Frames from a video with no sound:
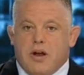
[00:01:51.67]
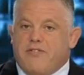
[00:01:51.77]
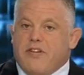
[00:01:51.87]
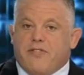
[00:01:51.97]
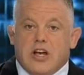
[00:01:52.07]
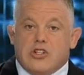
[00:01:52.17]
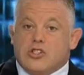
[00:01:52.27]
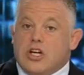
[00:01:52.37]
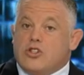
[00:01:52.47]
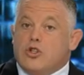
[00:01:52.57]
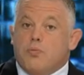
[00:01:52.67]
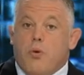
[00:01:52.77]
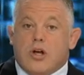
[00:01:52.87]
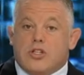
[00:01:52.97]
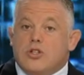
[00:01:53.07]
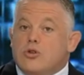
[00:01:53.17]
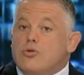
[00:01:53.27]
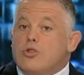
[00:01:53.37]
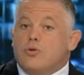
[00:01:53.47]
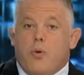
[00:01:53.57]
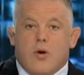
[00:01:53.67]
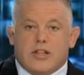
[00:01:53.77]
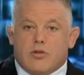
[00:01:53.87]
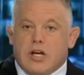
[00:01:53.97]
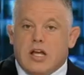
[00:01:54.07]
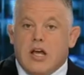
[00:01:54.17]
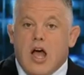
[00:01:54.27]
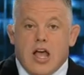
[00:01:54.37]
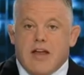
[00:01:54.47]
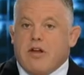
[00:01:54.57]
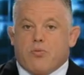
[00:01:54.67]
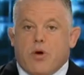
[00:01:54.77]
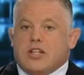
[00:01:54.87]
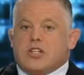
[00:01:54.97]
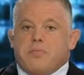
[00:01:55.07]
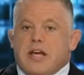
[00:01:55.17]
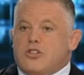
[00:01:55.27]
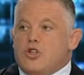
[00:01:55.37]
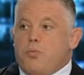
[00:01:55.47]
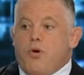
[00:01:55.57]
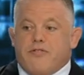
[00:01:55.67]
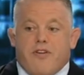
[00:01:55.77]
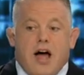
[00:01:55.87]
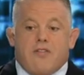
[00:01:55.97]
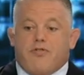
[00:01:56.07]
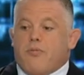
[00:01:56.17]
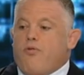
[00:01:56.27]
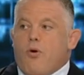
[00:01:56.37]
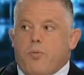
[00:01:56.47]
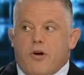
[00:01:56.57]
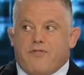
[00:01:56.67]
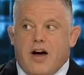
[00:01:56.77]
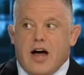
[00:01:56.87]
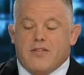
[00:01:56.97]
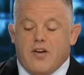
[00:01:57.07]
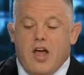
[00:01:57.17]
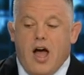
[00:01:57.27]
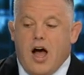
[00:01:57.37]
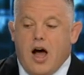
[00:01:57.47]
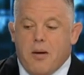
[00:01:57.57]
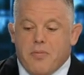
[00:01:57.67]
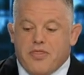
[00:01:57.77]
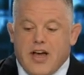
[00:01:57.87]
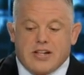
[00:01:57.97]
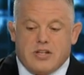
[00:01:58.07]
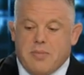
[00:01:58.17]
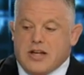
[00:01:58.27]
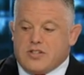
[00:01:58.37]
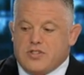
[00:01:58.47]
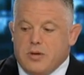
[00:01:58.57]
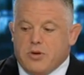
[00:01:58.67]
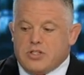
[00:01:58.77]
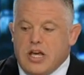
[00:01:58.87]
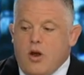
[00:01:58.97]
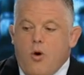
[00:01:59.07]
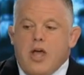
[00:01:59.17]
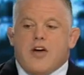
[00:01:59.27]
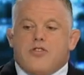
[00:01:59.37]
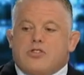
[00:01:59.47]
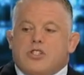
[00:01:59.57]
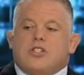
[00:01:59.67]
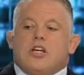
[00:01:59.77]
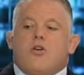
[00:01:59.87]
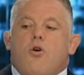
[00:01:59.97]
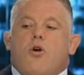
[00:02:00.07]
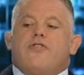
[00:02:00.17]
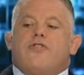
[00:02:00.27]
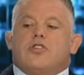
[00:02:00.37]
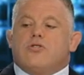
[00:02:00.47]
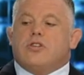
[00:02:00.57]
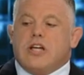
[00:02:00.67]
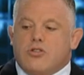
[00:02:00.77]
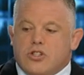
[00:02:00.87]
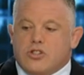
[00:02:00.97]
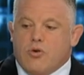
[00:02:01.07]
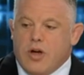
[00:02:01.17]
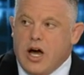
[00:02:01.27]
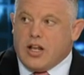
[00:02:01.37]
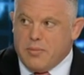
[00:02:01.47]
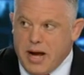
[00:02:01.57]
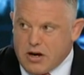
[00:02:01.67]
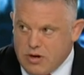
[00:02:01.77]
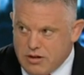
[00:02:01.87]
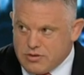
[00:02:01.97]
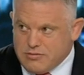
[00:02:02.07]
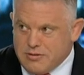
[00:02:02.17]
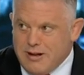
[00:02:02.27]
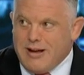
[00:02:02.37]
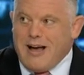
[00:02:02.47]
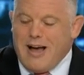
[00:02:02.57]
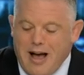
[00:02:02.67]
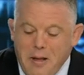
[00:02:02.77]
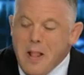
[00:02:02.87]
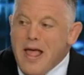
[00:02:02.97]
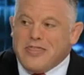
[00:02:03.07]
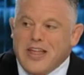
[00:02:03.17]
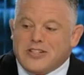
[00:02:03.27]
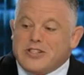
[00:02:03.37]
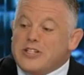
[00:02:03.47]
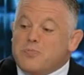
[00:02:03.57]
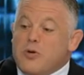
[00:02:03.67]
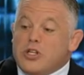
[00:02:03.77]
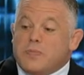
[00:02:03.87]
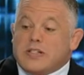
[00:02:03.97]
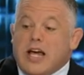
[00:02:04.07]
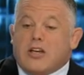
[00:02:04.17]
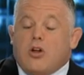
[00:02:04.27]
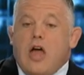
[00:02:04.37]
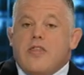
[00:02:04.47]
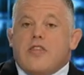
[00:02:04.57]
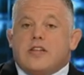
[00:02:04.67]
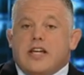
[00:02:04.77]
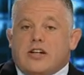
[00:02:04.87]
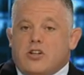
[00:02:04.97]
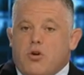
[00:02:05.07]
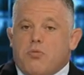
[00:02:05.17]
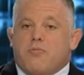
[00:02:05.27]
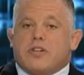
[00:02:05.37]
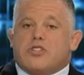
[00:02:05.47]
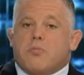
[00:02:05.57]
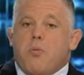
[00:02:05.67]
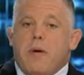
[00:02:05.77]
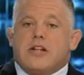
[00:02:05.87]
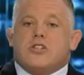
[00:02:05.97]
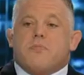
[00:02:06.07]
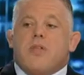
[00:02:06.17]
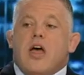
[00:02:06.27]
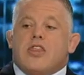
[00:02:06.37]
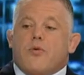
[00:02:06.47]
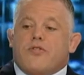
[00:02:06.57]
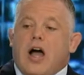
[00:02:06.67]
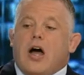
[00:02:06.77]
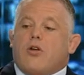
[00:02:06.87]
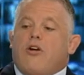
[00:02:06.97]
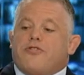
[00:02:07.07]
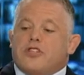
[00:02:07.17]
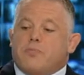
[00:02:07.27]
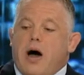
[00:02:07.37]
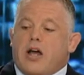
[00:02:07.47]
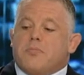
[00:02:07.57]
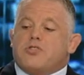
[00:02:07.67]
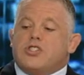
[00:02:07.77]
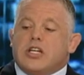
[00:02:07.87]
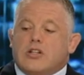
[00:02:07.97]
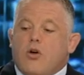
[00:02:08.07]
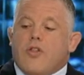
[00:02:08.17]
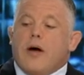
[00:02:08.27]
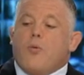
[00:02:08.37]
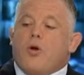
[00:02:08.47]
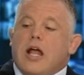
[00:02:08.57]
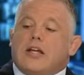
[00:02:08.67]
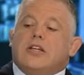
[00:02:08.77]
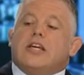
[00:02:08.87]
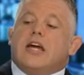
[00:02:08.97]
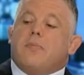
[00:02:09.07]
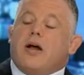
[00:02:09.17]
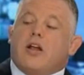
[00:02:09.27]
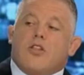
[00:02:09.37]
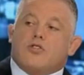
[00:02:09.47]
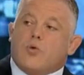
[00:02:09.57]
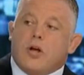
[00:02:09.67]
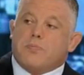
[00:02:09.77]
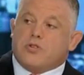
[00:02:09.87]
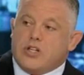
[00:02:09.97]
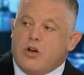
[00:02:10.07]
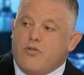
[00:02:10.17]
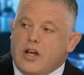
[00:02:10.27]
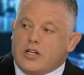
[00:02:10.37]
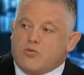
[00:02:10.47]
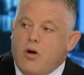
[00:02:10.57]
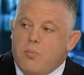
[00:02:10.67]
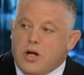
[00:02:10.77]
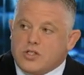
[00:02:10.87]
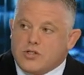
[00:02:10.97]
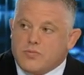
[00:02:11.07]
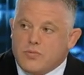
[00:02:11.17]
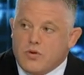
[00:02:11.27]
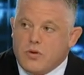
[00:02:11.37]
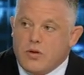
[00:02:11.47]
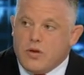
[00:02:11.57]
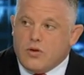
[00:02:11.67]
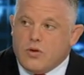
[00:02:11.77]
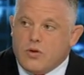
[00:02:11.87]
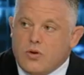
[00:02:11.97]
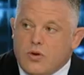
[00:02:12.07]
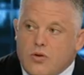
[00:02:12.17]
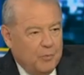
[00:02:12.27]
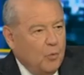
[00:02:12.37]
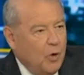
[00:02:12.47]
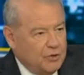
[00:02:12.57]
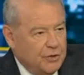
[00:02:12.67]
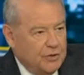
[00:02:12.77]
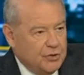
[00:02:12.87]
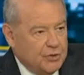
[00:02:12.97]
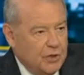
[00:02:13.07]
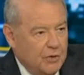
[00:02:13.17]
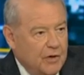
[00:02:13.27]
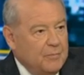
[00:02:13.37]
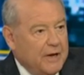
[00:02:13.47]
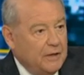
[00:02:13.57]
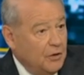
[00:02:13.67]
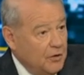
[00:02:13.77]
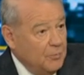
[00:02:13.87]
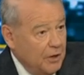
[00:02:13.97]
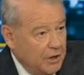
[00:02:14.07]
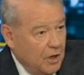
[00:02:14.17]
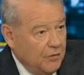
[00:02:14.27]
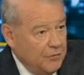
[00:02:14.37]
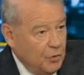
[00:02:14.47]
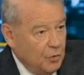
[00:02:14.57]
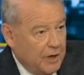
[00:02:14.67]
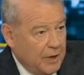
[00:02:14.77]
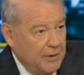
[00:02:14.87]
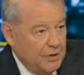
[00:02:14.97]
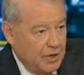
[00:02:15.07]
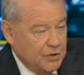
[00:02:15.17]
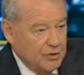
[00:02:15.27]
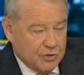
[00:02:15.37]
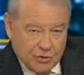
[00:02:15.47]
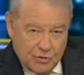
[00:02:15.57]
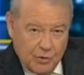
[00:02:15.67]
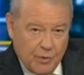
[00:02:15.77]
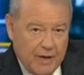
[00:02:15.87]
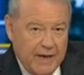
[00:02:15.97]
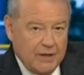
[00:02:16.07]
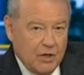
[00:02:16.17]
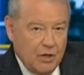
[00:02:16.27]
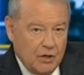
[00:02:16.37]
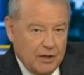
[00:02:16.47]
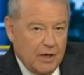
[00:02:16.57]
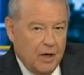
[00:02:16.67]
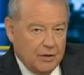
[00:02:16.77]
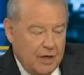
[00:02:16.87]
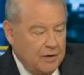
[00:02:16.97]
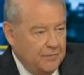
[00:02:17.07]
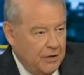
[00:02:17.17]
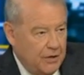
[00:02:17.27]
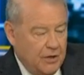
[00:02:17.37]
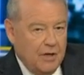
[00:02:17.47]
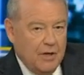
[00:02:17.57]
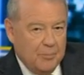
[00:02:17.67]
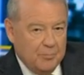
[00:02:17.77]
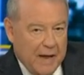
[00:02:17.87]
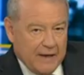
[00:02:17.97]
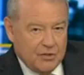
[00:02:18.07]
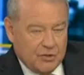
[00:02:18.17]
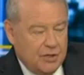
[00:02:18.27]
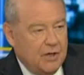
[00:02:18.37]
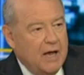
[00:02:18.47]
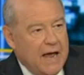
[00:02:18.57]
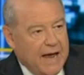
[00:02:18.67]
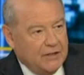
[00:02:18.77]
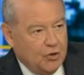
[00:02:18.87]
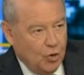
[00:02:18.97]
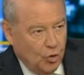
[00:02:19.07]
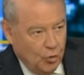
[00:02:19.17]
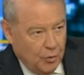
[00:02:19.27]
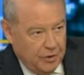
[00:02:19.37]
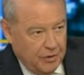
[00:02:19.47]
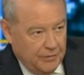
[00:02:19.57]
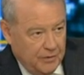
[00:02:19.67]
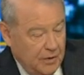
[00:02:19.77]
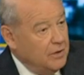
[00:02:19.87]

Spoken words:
But if inflation's at 2.2, 2.3, rates could be at 2.5 from 4.5. That's a massive stimulus. And oh yeah, there's this called artificial intelligence going on in the background. That's pretty spectacular. And then the technical movements, the momentum that we've gotten off these bottoms signal that we're likely to get about another 20% over the next 12 months. Real fast, a lot of people watching this show have made a lot of money off your recommendations, because you were in early on Nvidia and Palantir and CoreWeave.